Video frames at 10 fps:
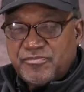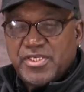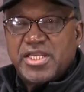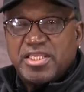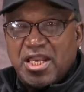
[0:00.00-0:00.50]

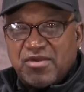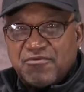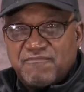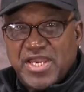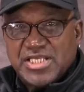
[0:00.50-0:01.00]
And I have the
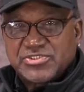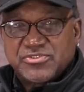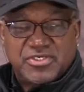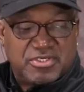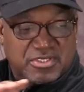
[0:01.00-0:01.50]

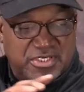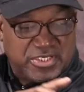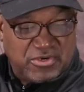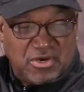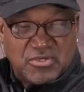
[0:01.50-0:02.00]
flasher
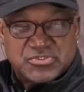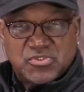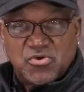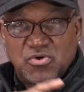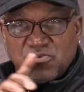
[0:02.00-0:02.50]
here
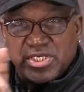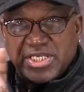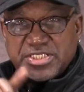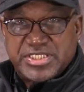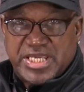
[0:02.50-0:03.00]
also, and we'll
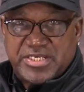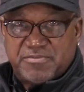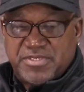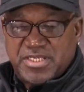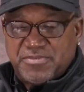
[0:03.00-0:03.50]
get into that in a
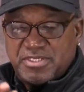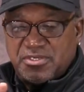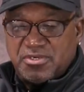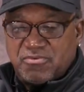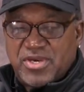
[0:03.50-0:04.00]
minute. But
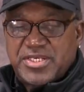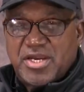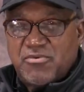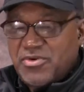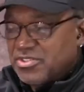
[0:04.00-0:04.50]
right
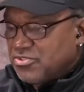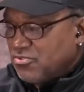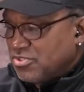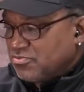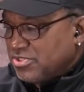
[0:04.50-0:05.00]
now what we're going to
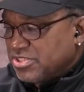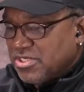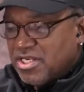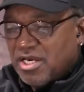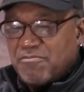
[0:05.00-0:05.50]
do is we're just
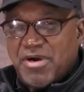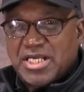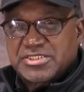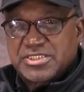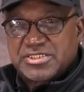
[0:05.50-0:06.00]
going to
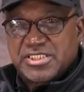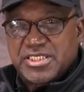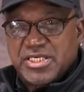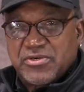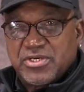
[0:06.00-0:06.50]
unbox this thing
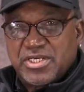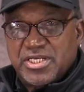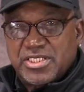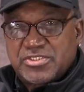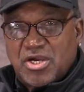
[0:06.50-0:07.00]
here
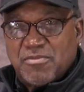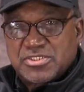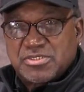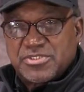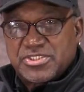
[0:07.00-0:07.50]
and talk
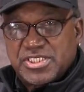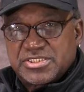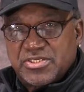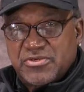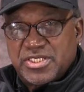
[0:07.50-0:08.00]
about some of the
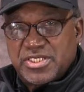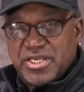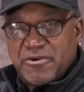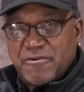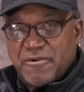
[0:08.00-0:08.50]
things that are in
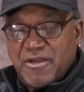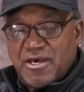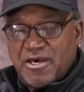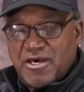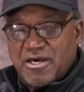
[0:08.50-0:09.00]
there,
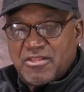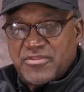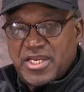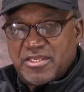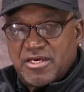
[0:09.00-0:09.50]
and
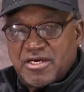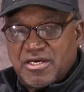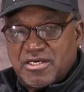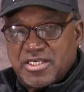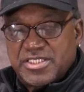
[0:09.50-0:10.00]
then
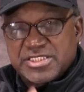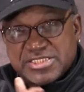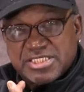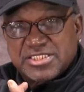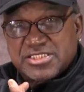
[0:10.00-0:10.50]

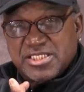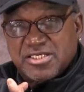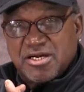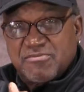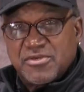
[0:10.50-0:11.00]
set this
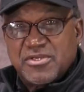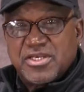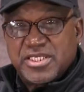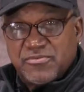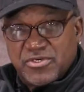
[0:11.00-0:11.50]
thing up.
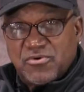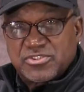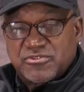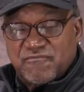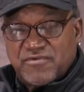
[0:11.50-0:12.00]
And then we'll go
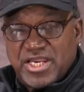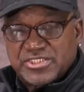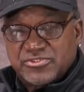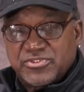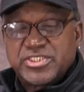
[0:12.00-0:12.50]
into the
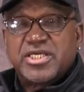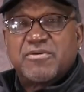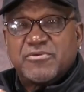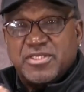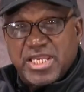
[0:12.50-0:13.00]
flasher, and then
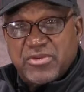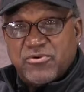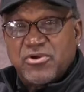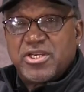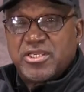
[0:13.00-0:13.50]

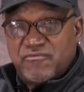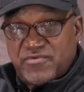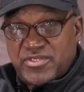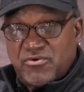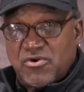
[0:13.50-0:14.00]
later in the
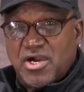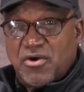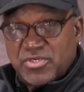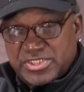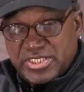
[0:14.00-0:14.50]
video I
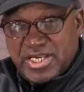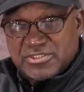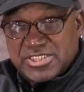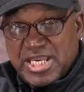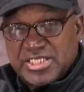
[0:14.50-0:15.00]
want to take you
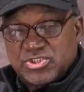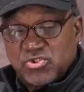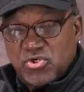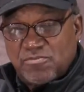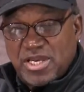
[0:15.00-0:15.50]
outside and
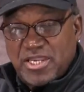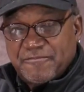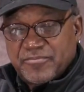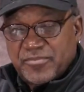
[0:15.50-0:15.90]
show you my